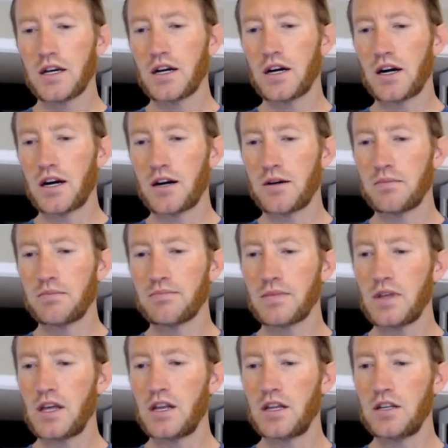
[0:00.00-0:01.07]
um,
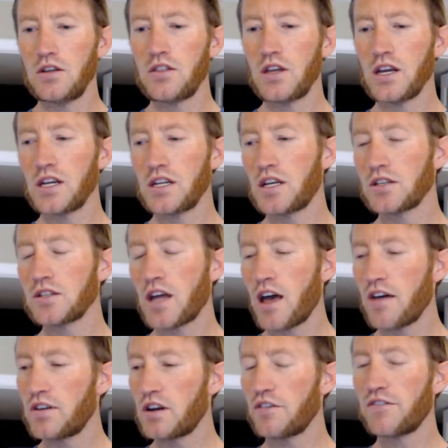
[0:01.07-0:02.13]
and you think it doesn't
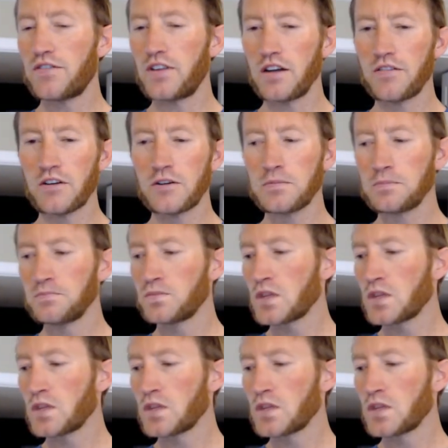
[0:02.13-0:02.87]
have enough flavor,